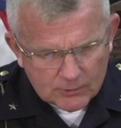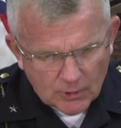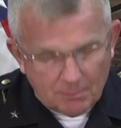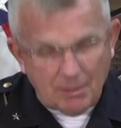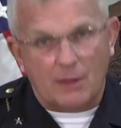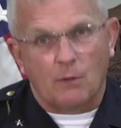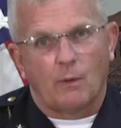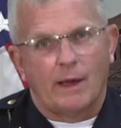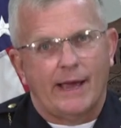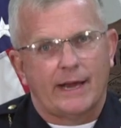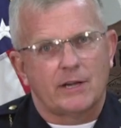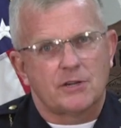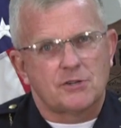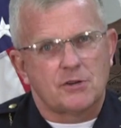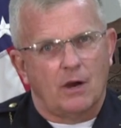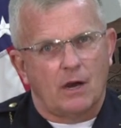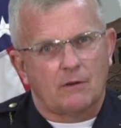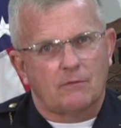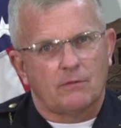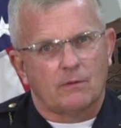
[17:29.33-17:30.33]
by the way, I could
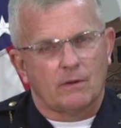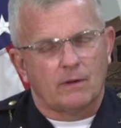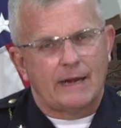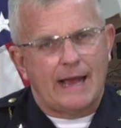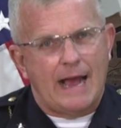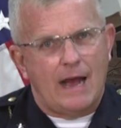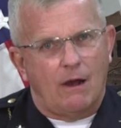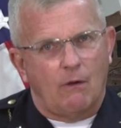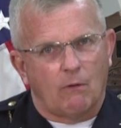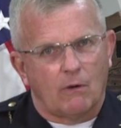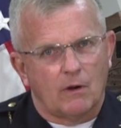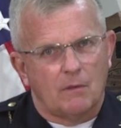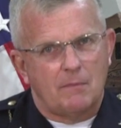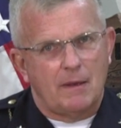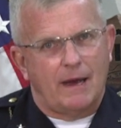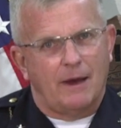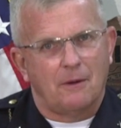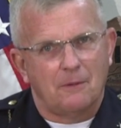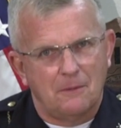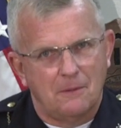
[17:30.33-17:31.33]
talk for an hour
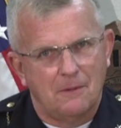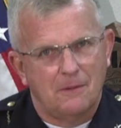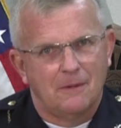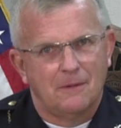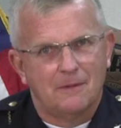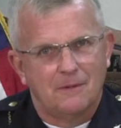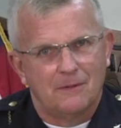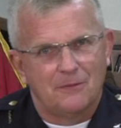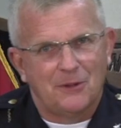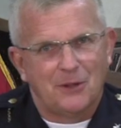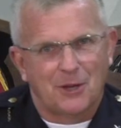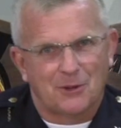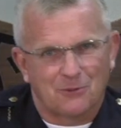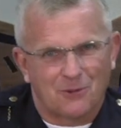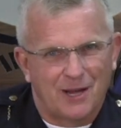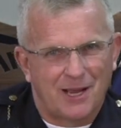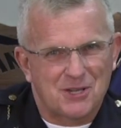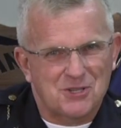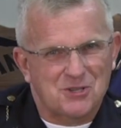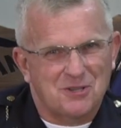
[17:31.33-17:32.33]
about the
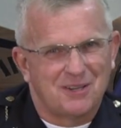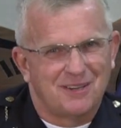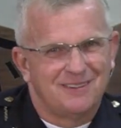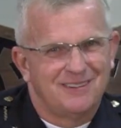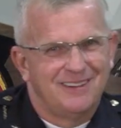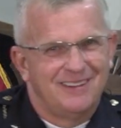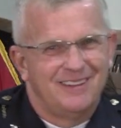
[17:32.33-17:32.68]
unrest,